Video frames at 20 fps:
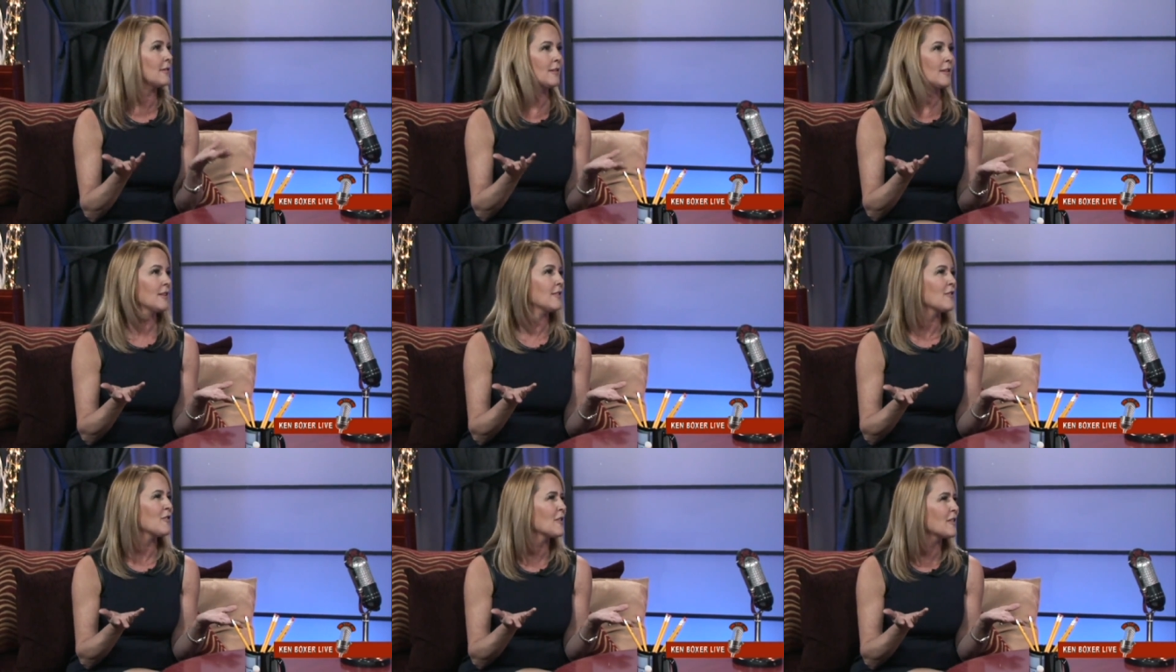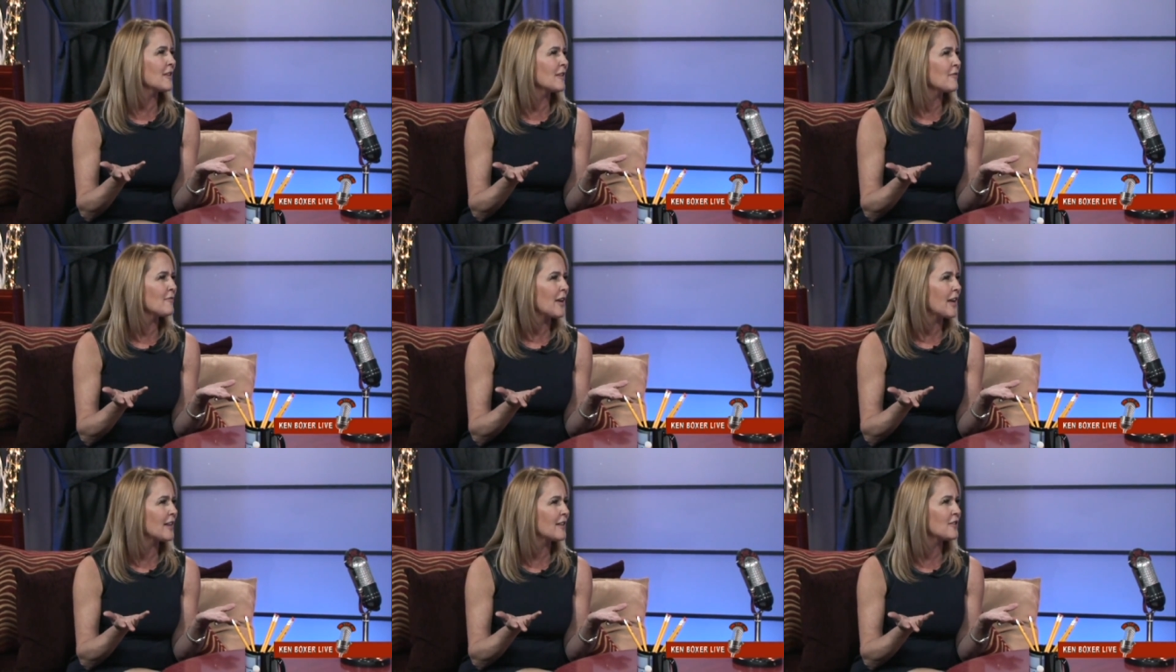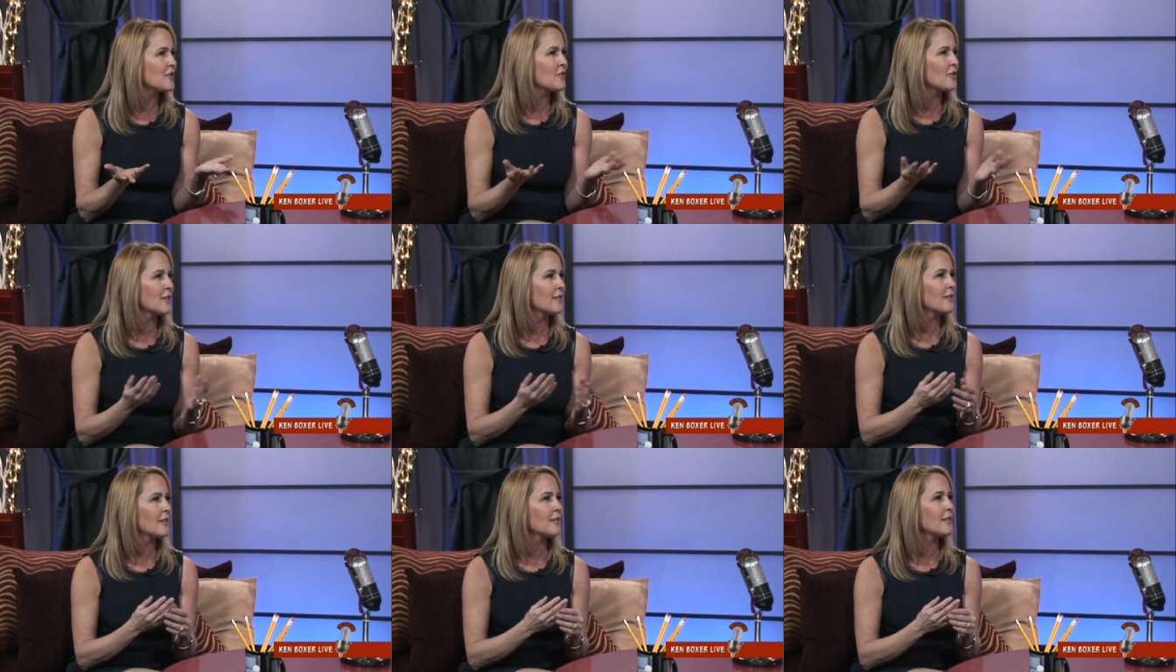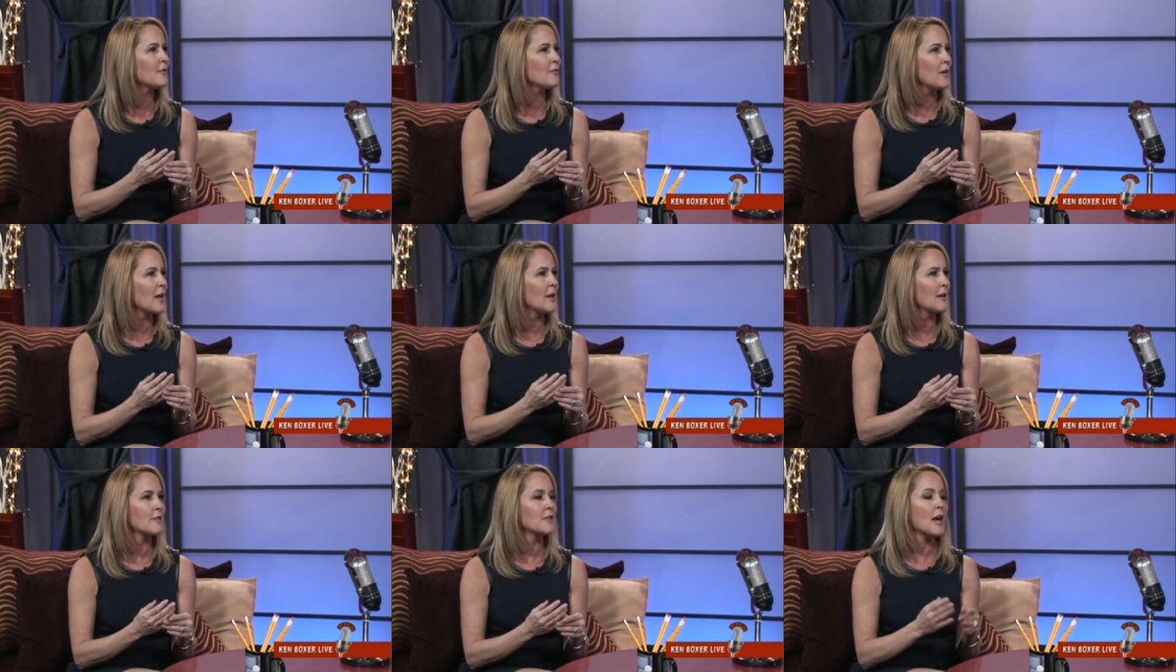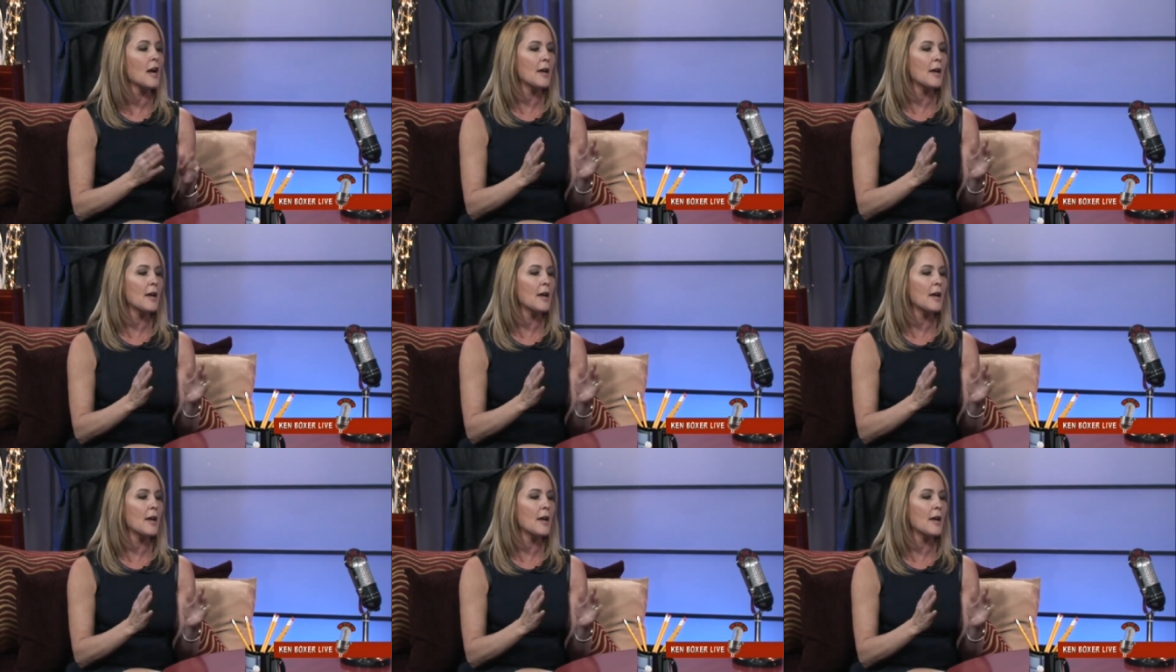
you know, an advantage or a disadvantage.